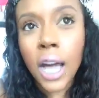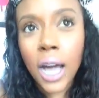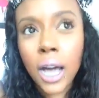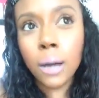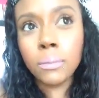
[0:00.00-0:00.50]

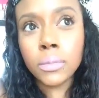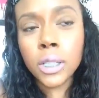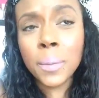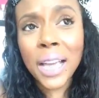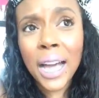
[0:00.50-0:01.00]
Um,
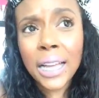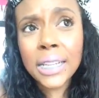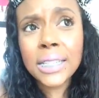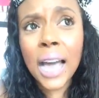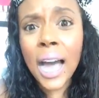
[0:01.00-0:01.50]
to be
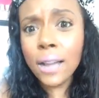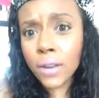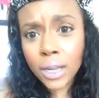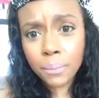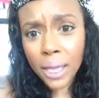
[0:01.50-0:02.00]
honest, I
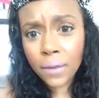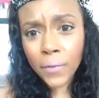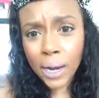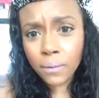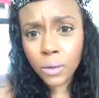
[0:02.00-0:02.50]
recommend
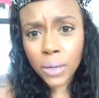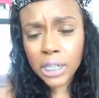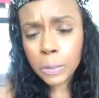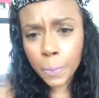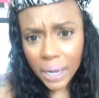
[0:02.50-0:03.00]
for
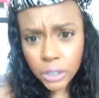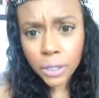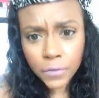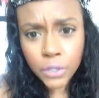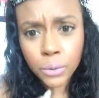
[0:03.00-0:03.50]
everyone,
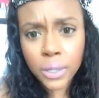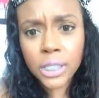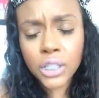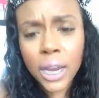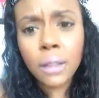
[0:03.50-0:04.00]
especially if you're doing
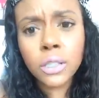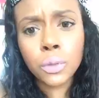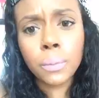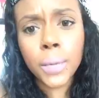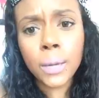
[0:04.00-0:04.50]
this challenge
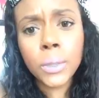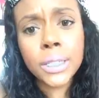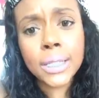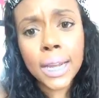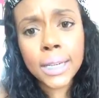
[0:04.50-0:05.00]
with me,
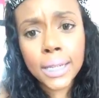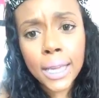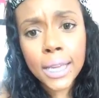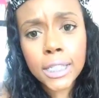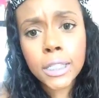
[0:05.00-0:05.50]
which is 90
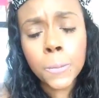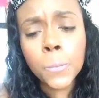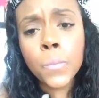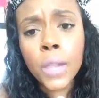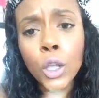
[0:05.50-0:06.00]
days,
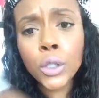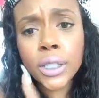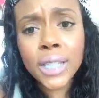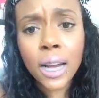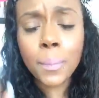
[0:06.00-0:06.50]
you
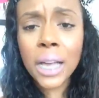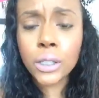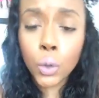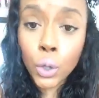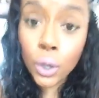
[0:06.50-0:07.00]
should sign up
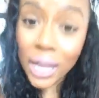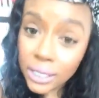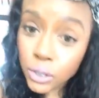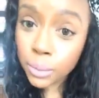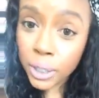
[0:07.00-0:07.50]
as a loyal
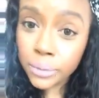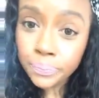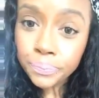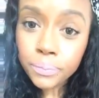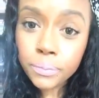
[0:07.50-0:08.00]
customer.